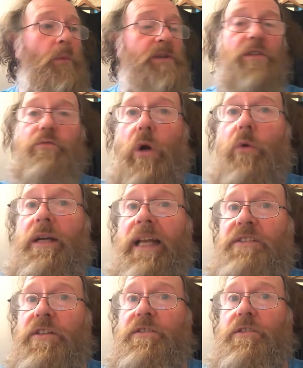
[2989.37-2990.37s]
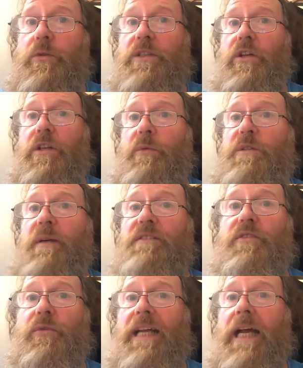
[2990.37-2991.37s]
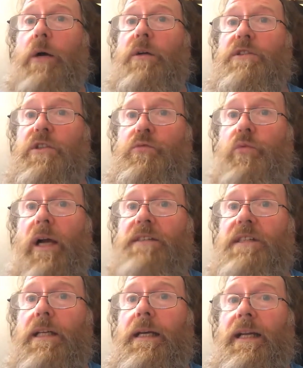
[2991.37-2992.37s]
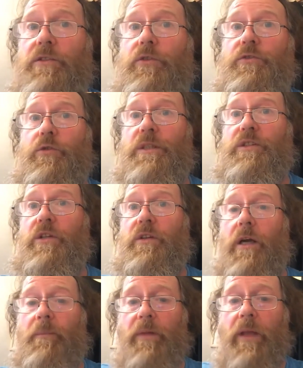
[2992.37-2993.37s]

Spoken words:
we just wrote letters to each other. We spent 3 hours just writing letters to each other.